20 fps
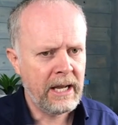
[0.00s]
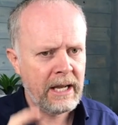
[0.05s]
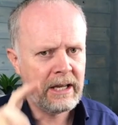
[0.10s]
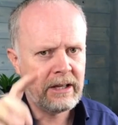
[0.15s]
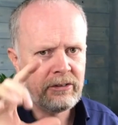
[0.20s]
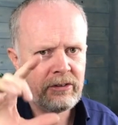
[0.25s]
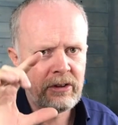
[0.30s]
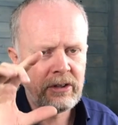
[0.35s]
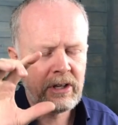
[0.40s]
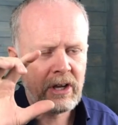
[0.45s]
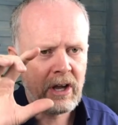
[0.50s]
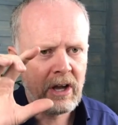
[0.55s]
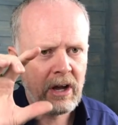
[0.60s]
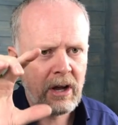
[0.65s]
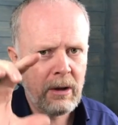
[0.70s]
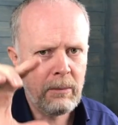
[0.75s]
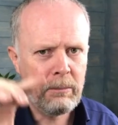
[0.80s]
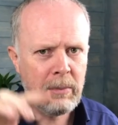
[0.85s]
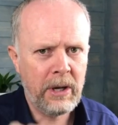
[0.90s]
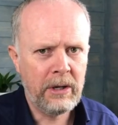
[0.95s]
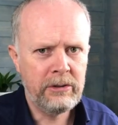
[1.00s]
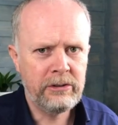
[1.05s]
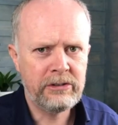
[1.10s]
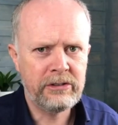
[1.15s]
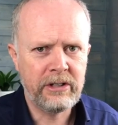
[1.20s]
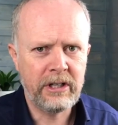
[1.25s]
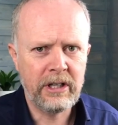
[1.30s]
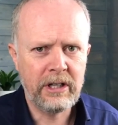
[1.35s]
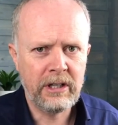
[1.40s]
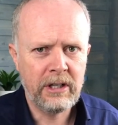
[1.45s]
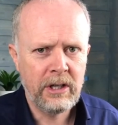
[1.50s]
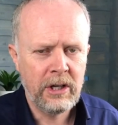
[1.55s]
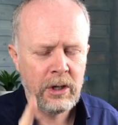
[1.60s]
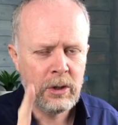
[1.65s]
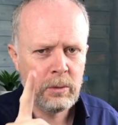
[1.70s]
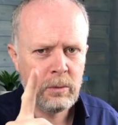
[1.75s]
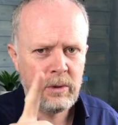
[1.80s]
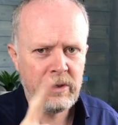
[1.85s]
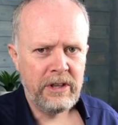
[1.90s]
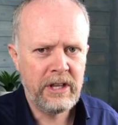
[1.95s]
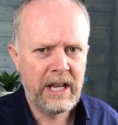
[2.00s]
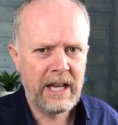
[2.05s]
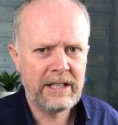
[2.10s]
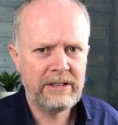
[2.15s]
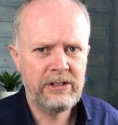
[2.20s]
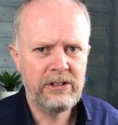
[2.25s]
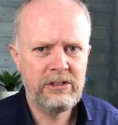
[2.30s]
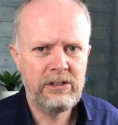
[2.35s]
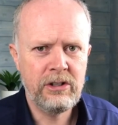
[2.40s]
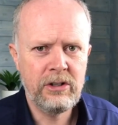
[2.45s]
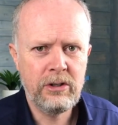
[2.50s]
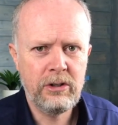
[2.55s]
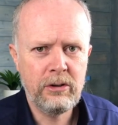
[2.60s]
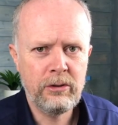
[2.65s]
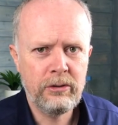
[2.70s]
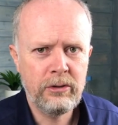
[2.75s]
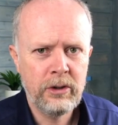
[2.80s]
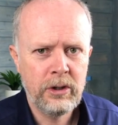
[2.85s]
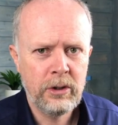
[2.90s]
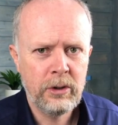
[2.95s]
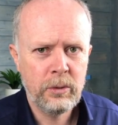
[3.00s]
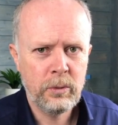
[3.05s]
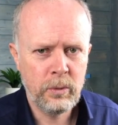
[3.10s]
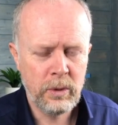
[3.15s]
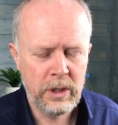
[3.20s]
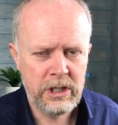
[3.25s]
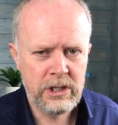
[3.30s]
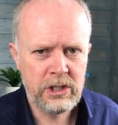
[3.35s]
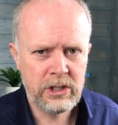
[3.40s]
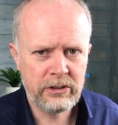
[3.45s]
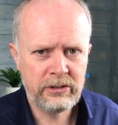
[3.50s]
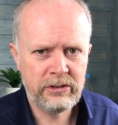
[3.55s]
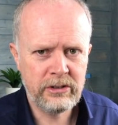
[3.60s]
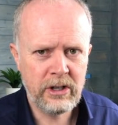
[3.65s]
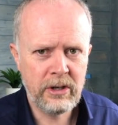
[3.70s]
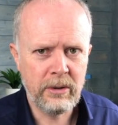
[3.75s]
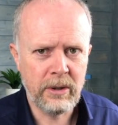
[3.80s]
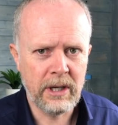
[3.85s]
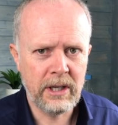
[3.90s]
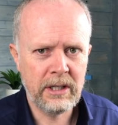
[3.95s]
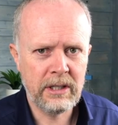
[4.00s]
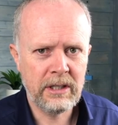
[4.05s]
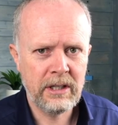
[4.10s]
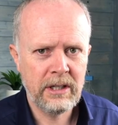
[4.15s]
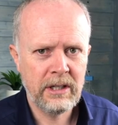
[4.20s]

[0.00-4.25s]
I said, I'll post it with the attitude of we just do it.